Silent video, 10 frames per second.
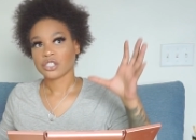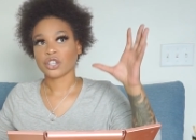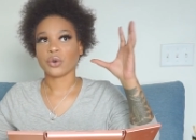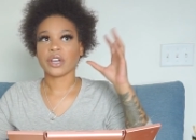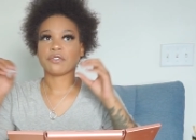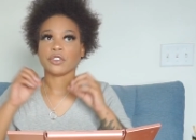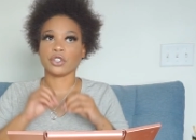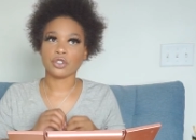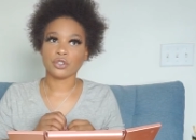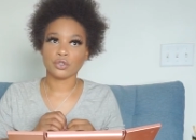So if
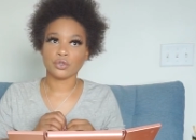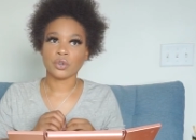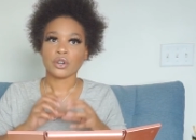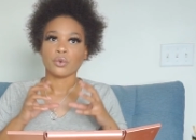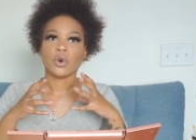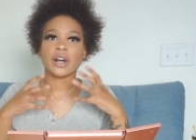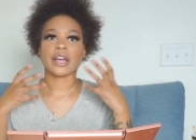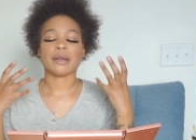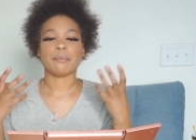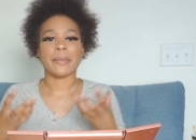you want
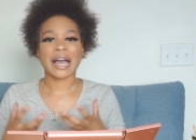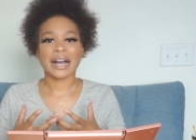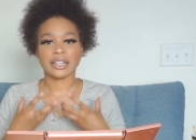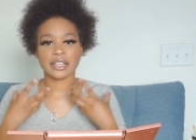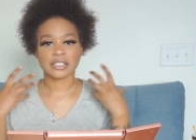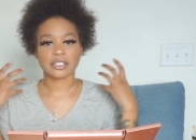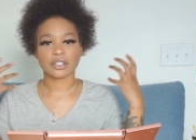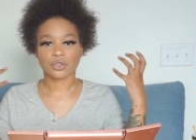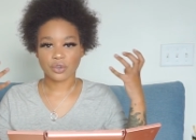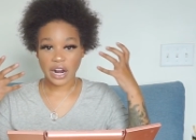a
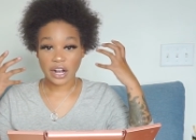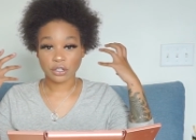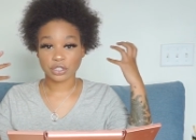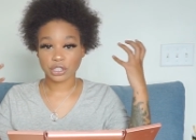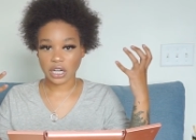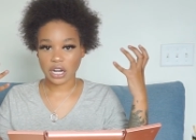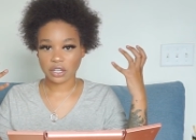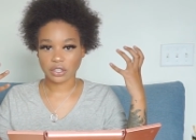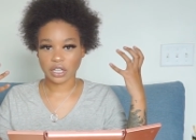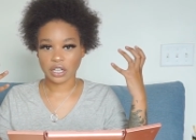balanced crown
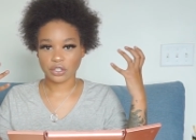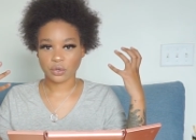chakra,